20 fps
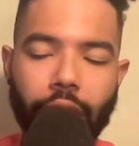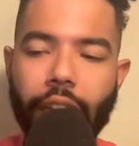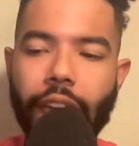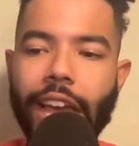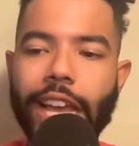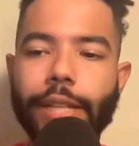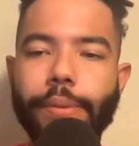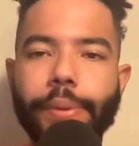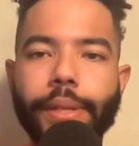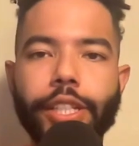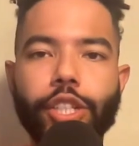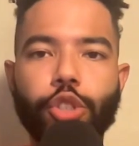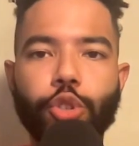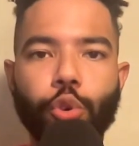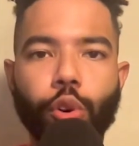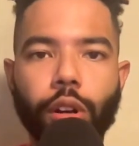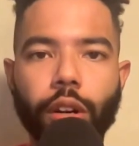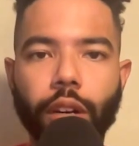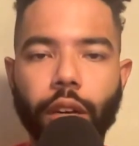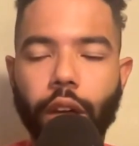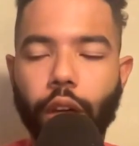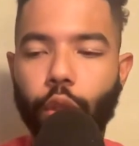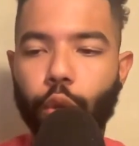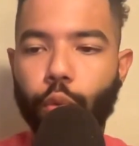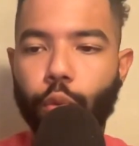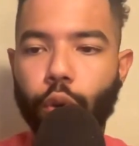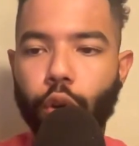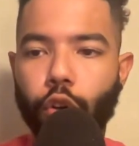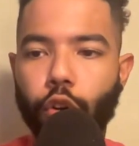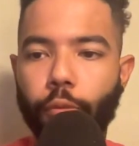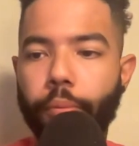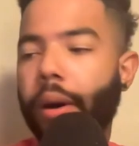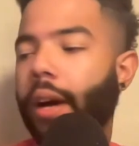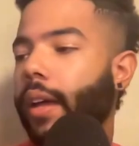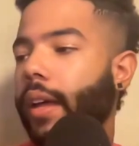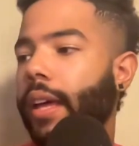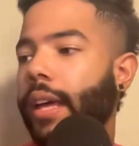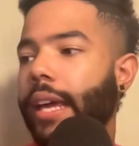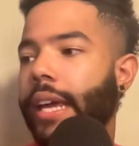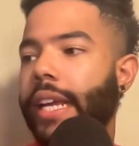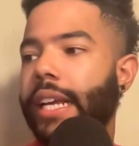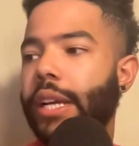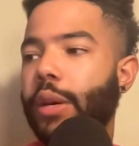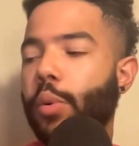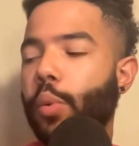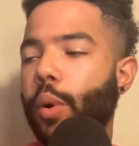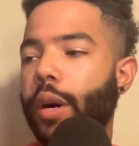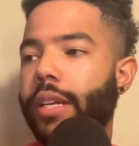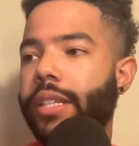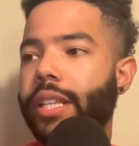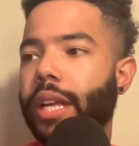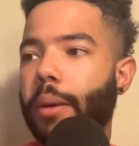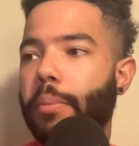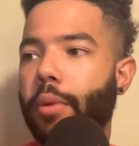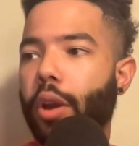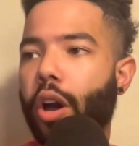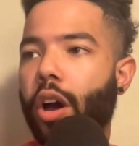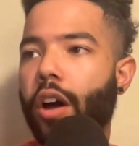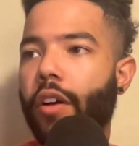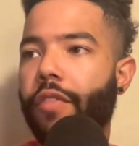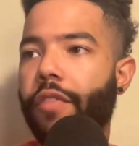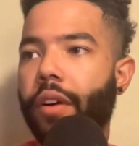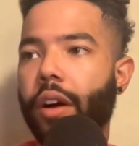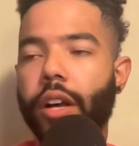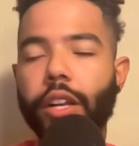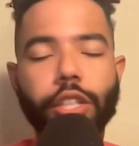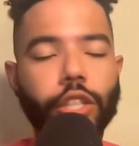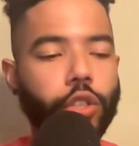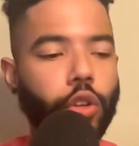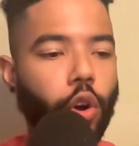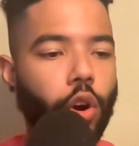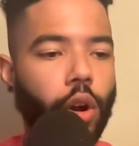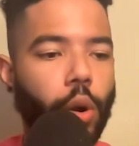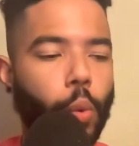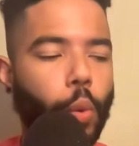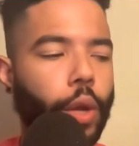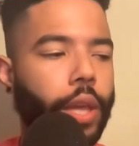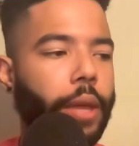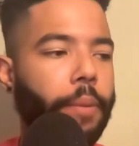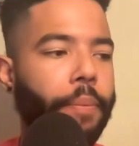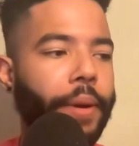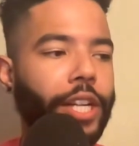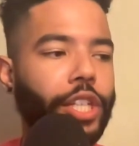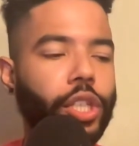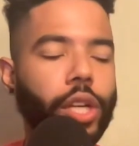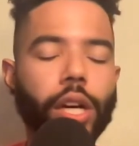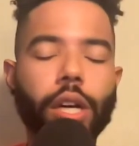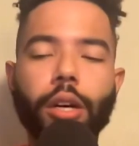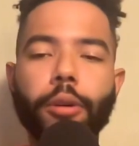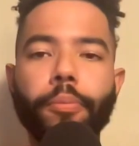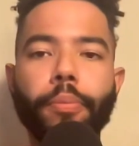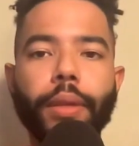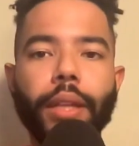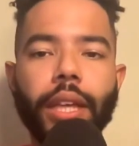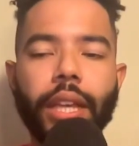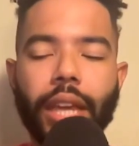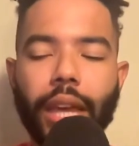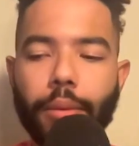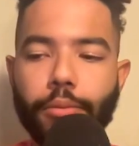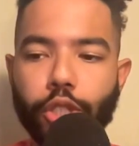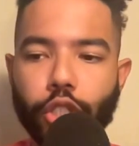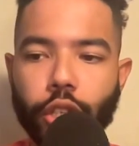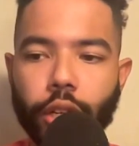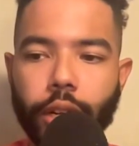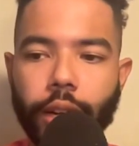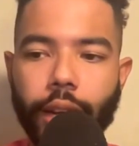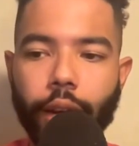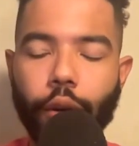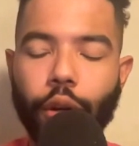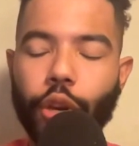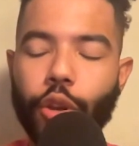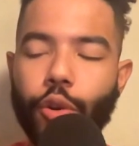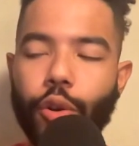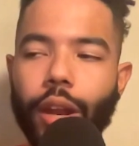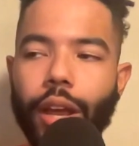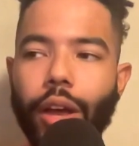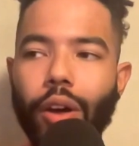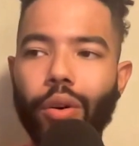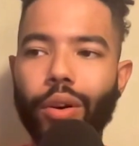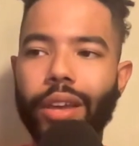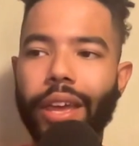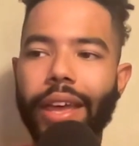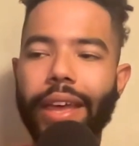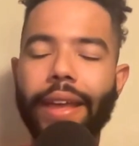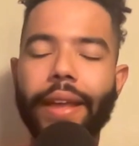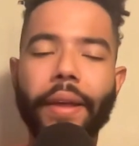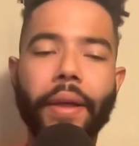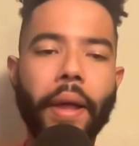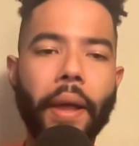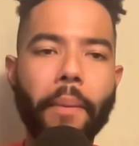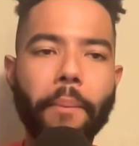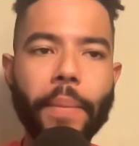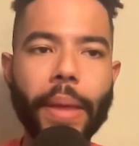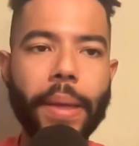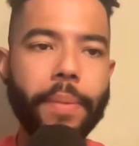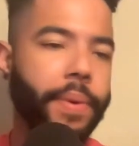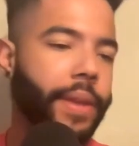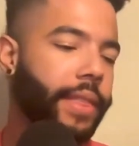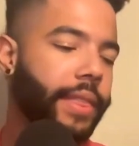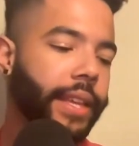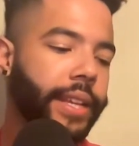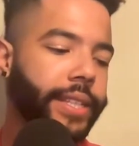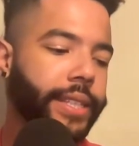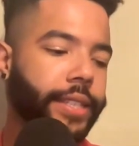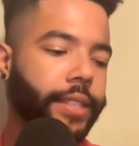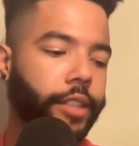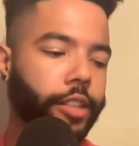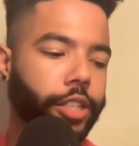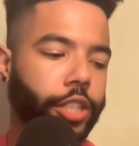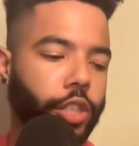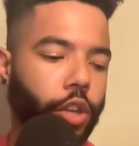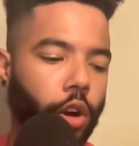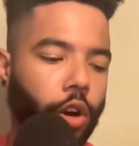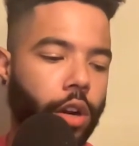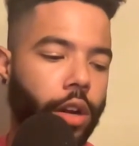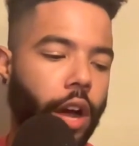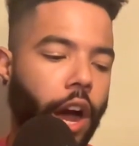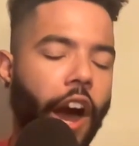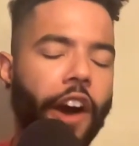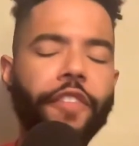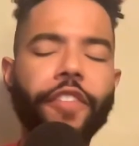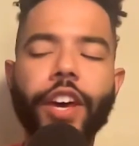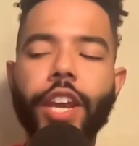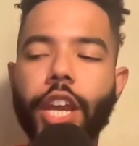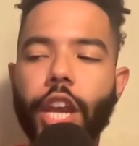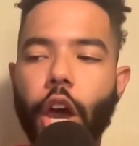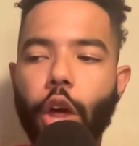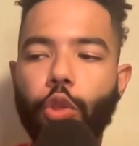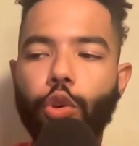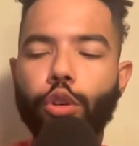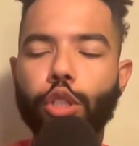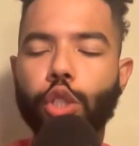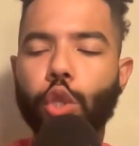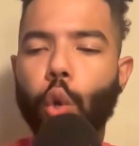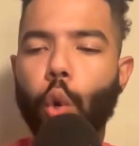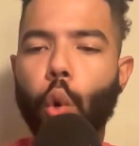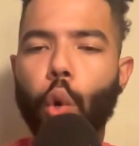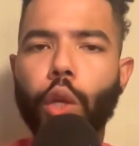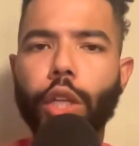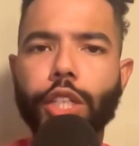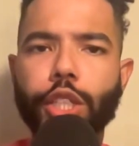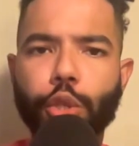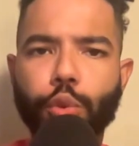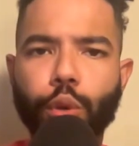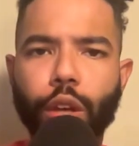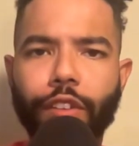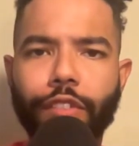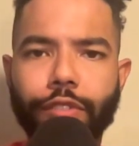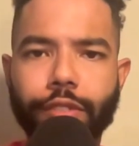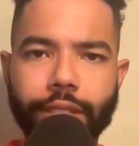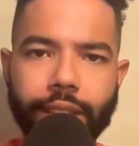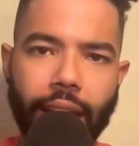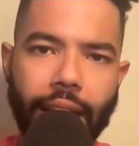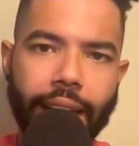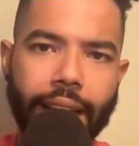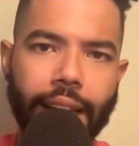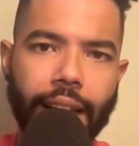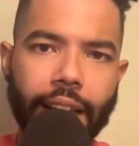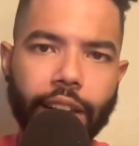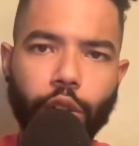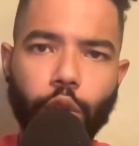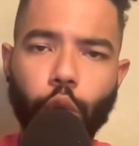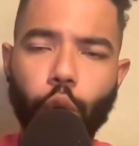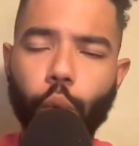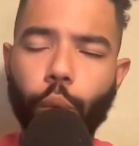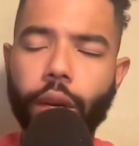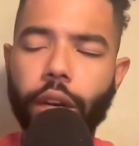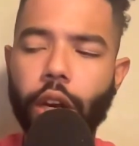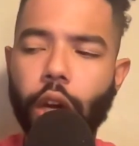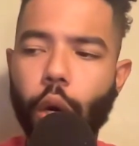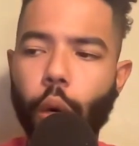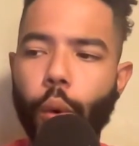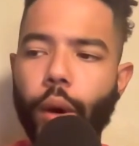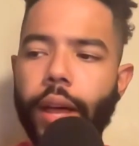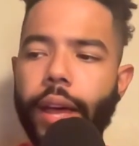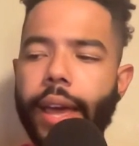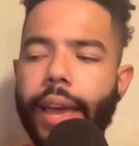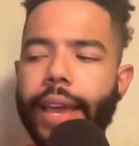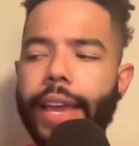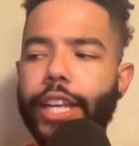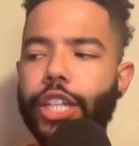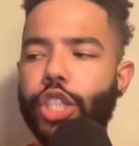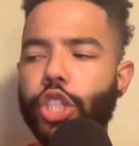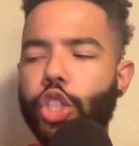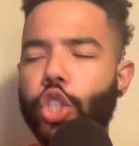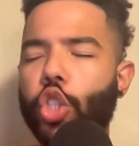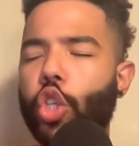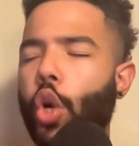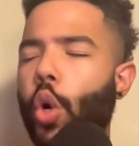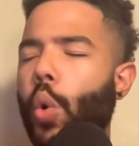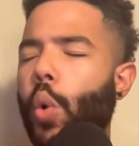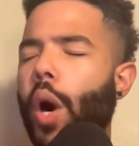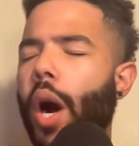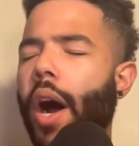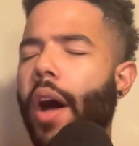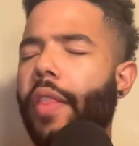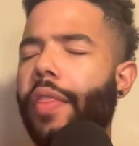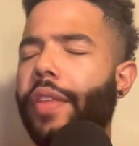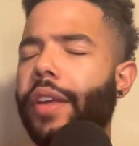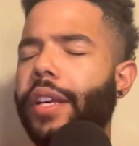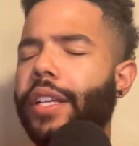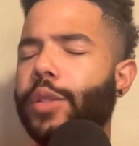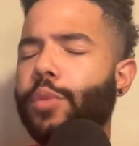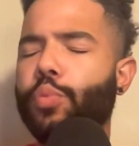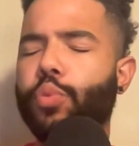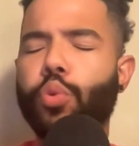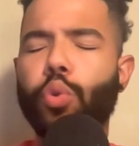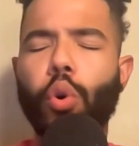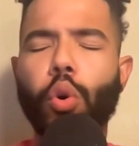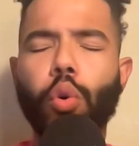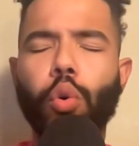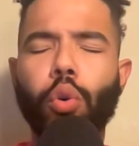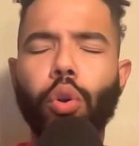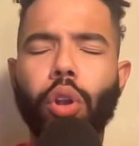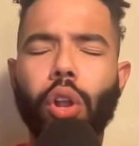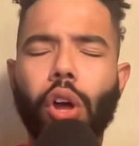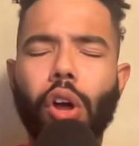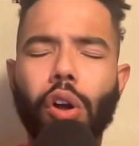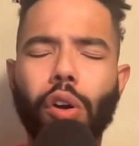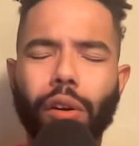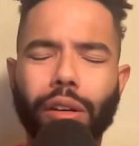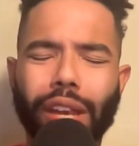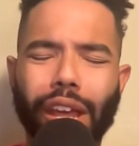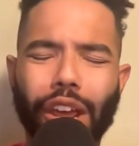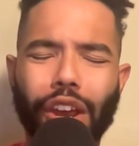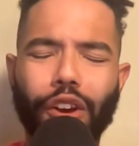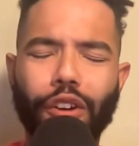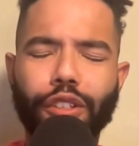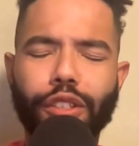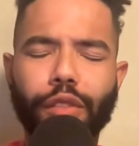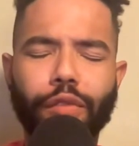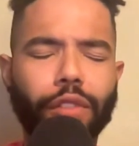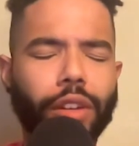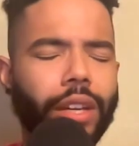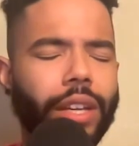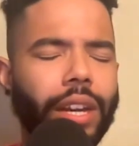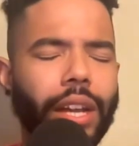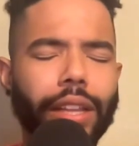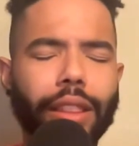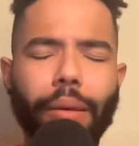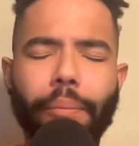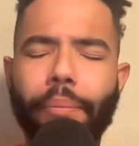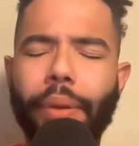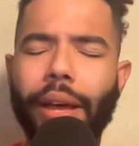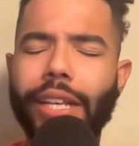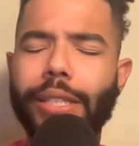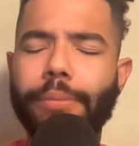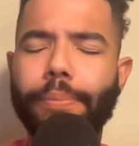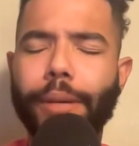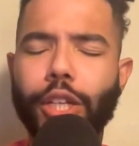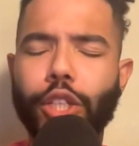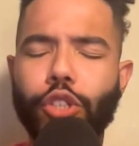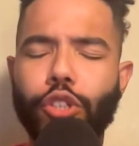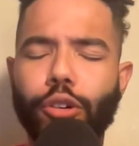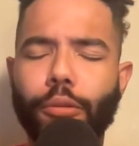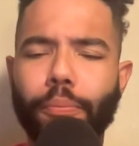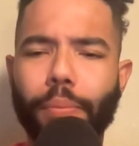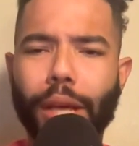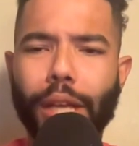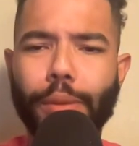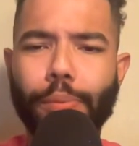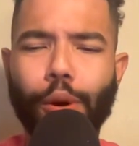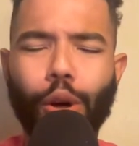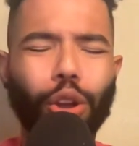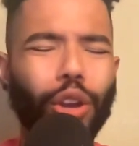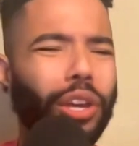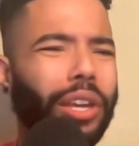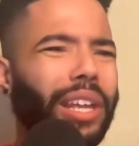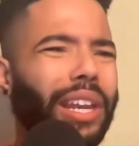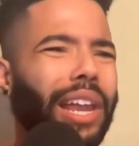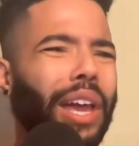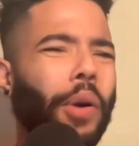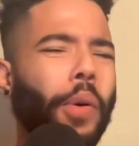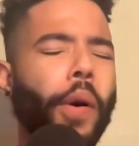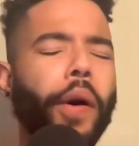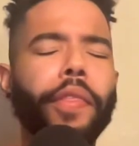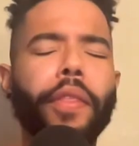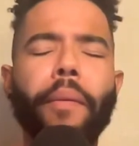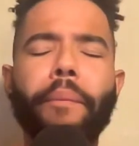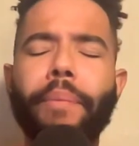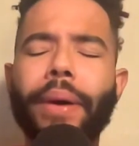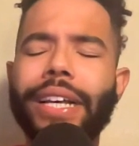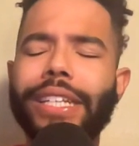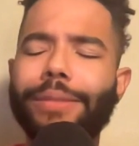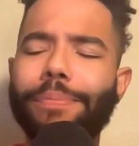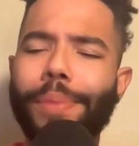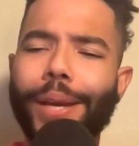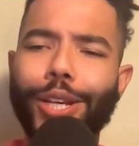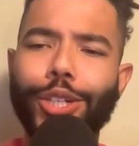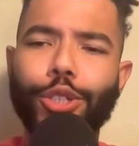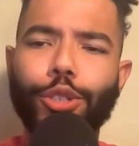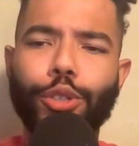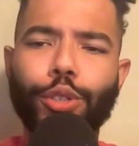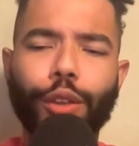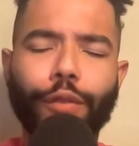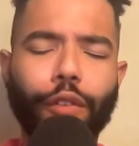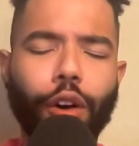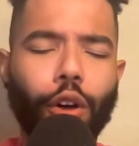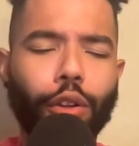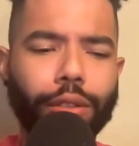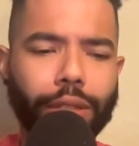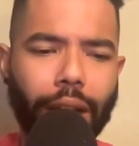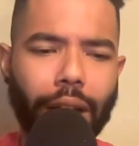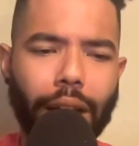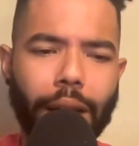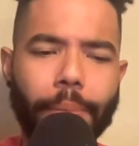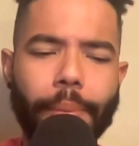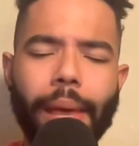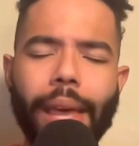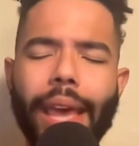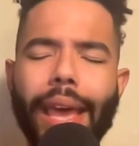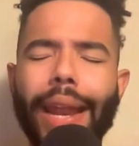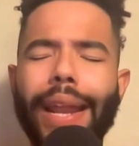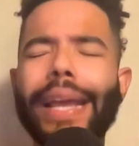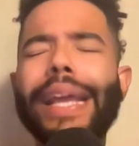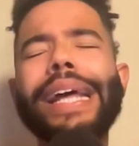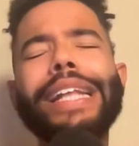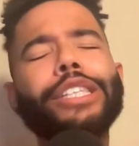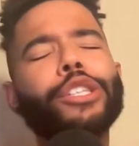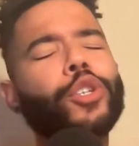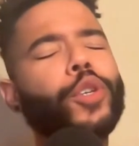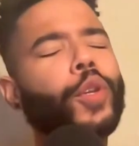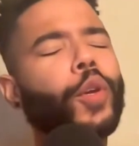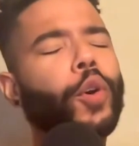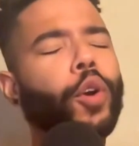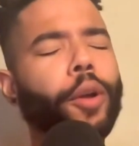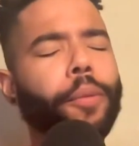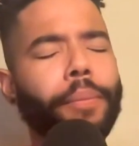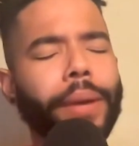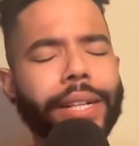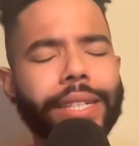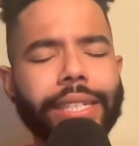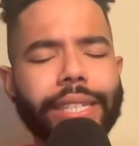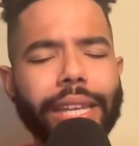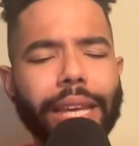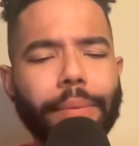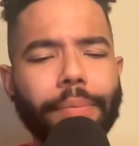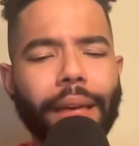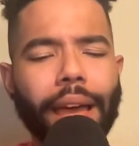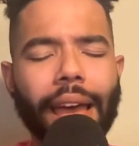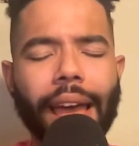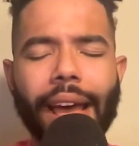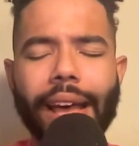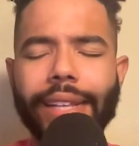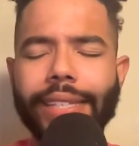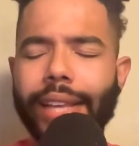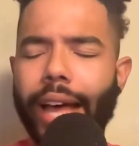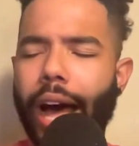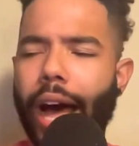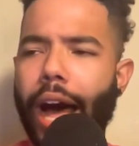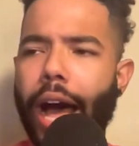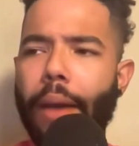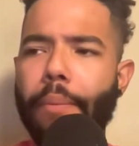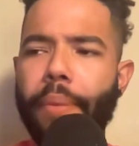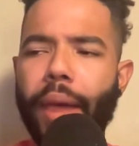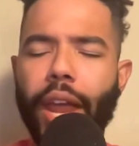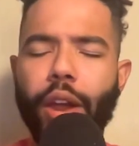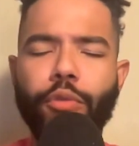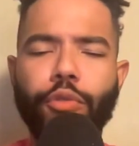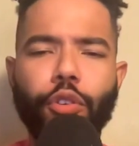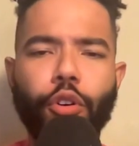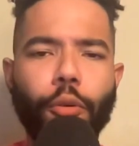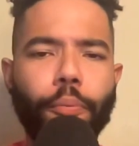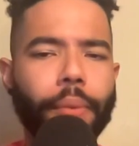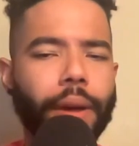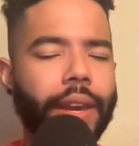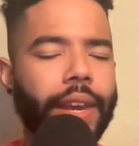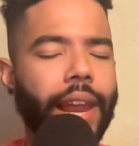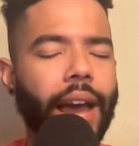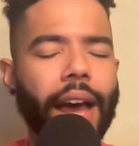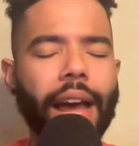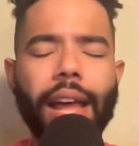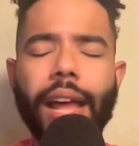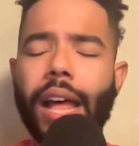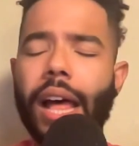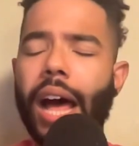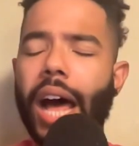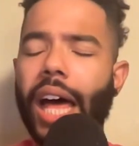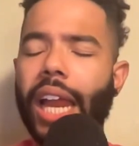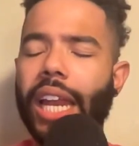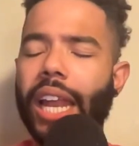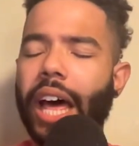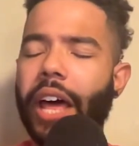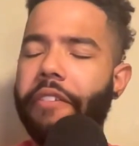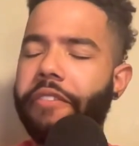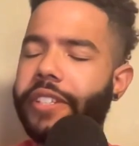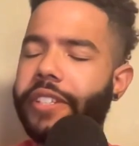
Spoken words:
He's been struggling on the road, but he was coming off a start where he pitched a complete game shutout, and you're like, okay, maybe this is the start of another scoreless streak for Zach Gallen, who we know can just go on these prolonged tears of looking like the best pitcher in baseball, looking like one of the best pitchers of all time against a New York Mets team that has a high payroll but not a lot of